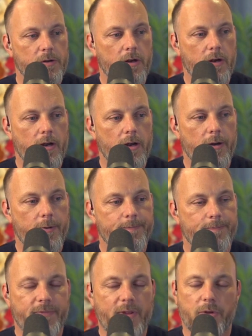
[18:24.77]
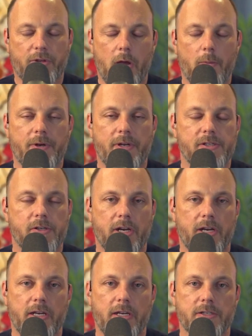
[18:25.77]
and with companies that are
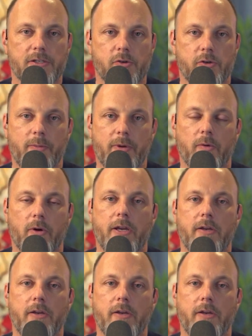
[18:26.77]
getting into streaming, right?